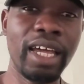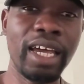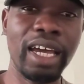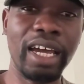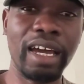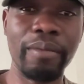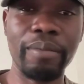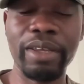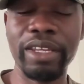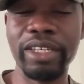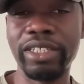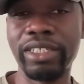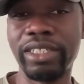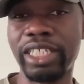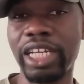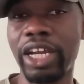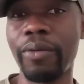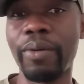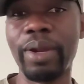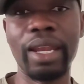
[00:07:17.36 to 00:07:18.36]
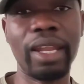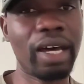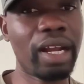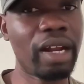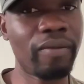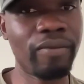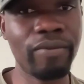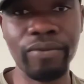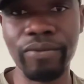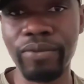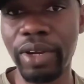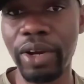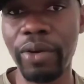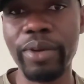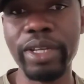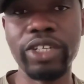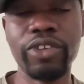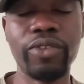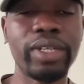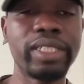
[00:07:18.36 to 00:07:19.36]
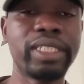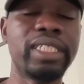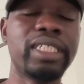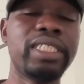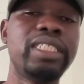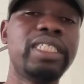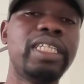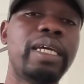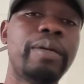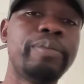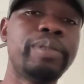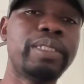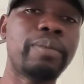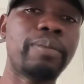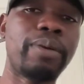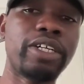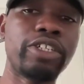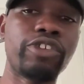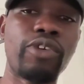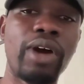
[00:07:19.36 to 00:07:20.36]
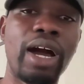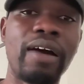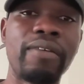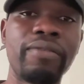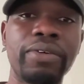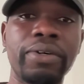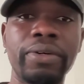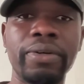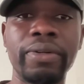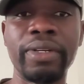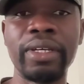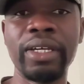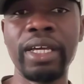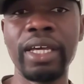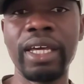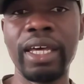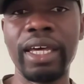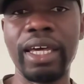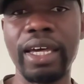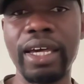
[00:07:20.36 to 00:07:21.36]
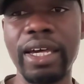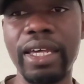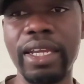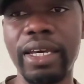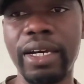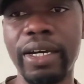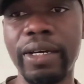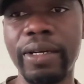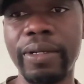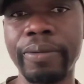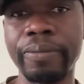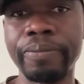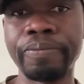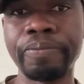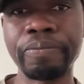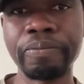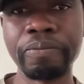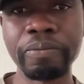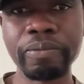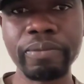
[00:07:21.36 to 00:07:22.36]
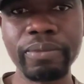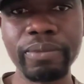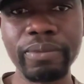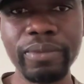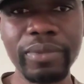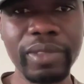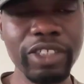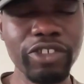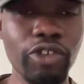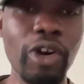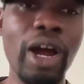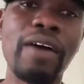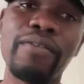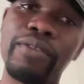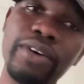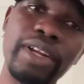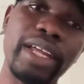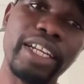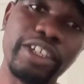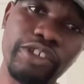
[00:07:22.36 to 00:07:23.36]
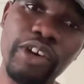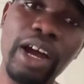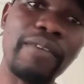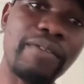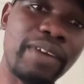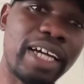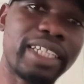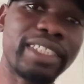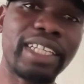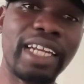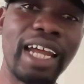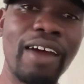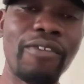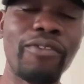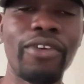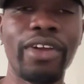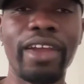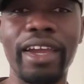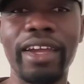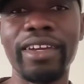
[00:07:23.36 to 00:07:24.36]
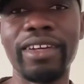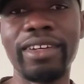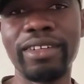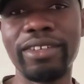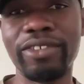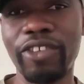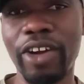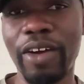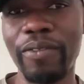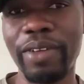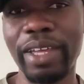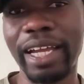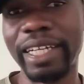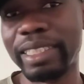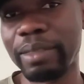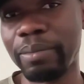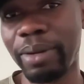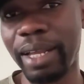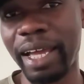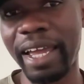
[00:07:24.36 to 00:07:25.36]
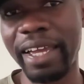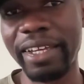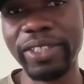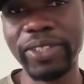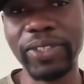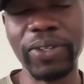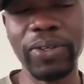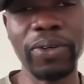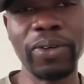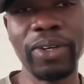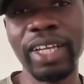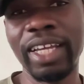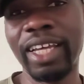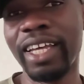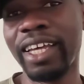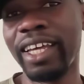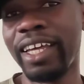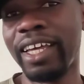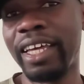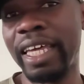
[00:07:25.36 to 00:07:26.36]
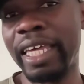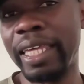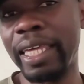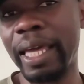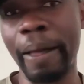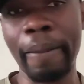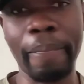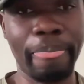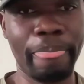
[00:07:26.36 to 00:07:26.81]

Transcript: I'll be sharing a lot of very interesting tips about travel, and travel as an African, traveling as a black. So yeah.